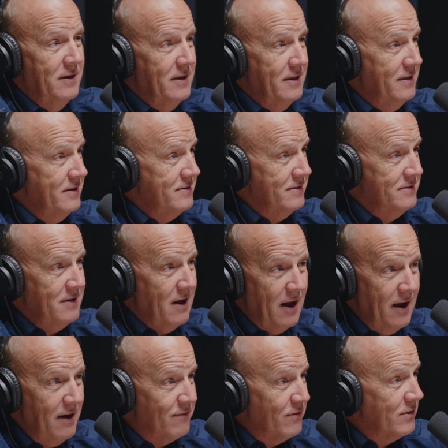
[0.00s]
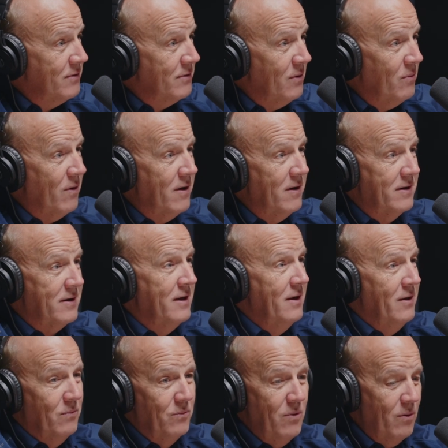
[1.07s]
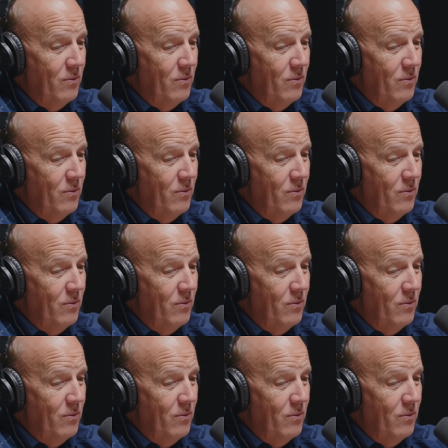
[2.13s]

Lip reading: This is not ever going to work. What